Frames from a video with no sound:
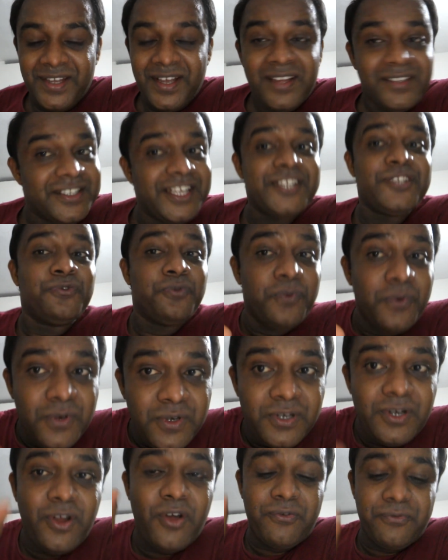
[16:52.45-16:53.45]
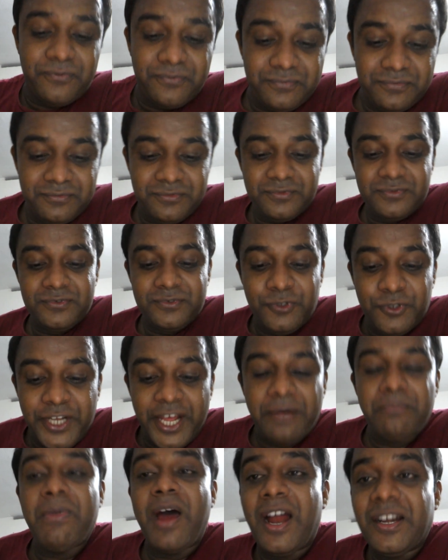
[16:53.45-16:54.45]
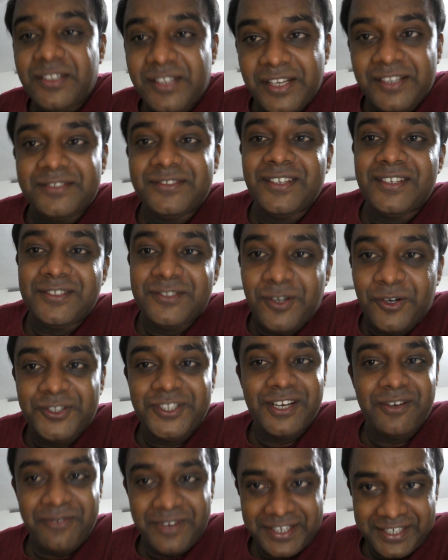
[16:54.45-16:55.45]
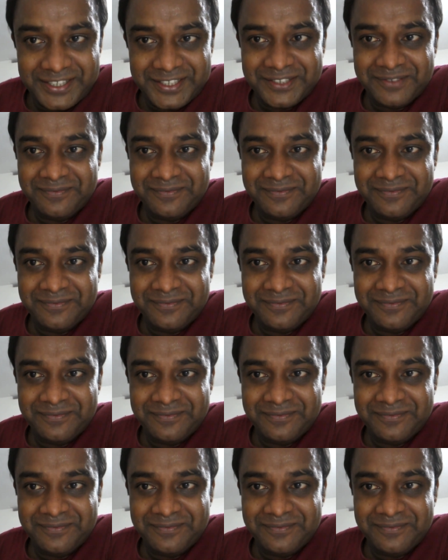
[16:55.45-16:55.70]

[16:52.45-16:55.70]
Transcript: There is full of good and bad things in social world.